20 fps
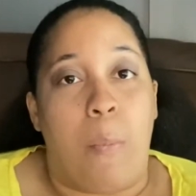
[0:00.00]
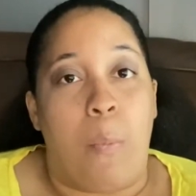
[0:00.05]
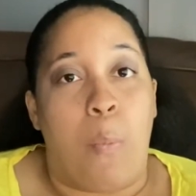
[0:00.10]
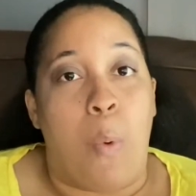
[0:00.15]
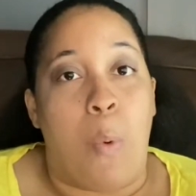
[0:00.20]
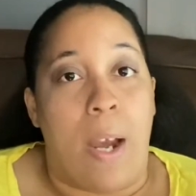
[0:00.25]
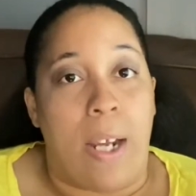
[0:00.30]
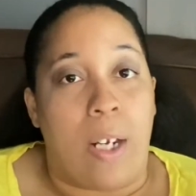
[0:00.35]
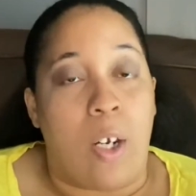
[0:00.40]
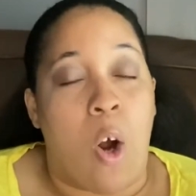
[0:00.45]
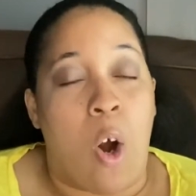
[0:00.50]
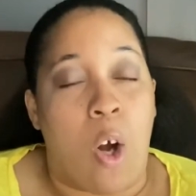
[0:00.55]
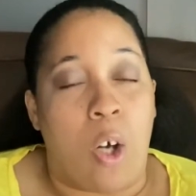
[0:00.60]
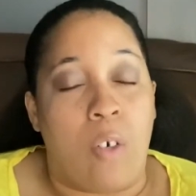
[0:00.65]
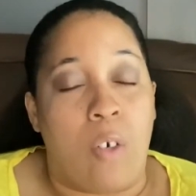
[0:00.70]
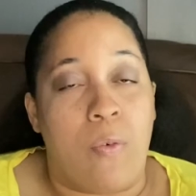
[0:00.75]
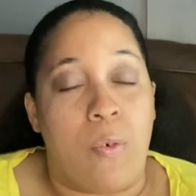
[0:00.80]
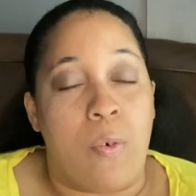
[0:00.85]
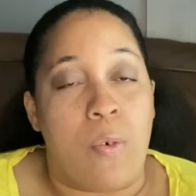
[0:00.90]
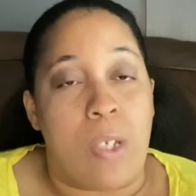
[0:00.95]
what
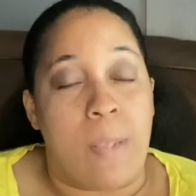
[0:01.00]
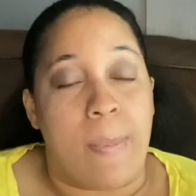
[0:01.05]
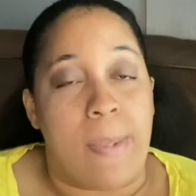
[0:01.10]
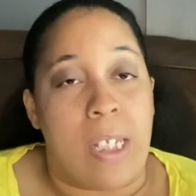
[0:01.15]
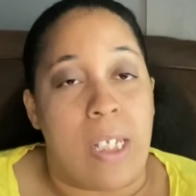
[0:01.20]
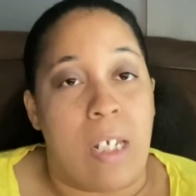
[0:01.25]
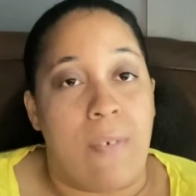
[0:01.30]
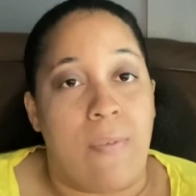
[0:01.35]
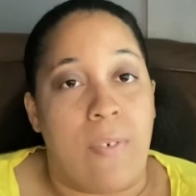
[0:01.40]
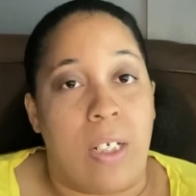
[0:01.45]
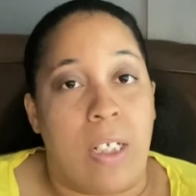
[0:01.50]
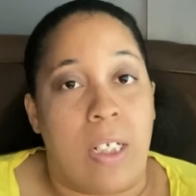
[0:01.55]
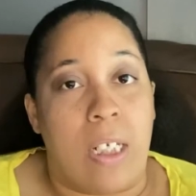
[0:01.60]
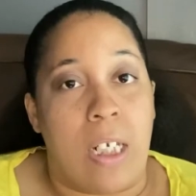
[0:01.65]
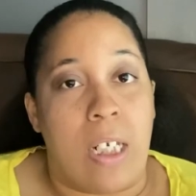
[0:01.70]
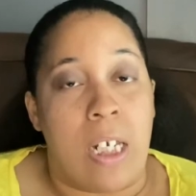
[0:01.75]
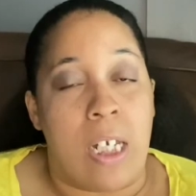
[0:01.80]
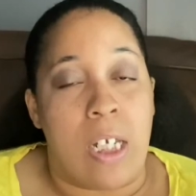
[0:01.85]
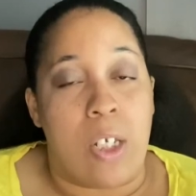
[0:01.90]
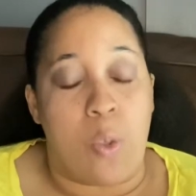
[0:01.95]
Carnival
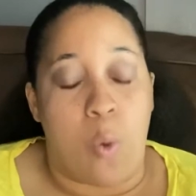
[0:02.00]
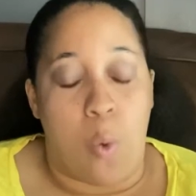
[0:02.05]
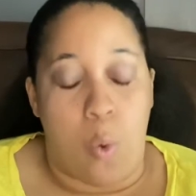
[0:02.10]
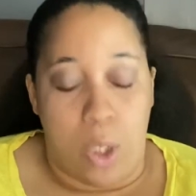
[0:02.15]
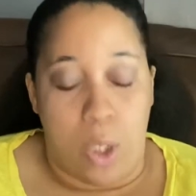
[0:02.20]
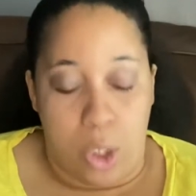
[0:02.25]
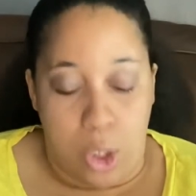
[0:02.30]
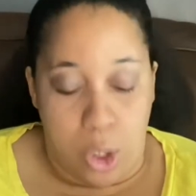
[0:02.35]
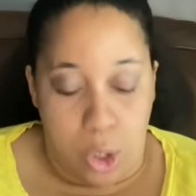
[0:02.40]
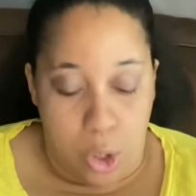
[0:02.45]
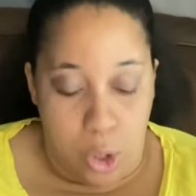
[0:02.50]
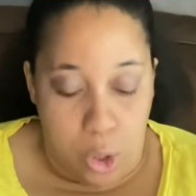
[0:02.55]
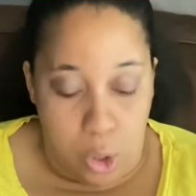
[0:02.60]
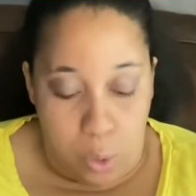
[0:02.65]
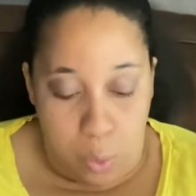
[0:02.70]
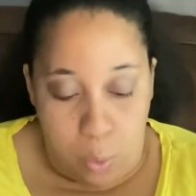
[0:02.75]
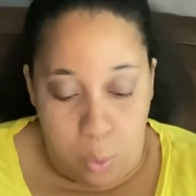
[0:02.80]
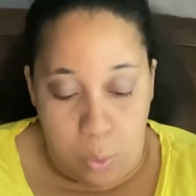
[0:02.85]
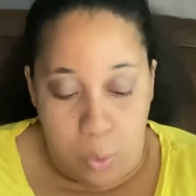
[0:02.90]
specifically is going to do.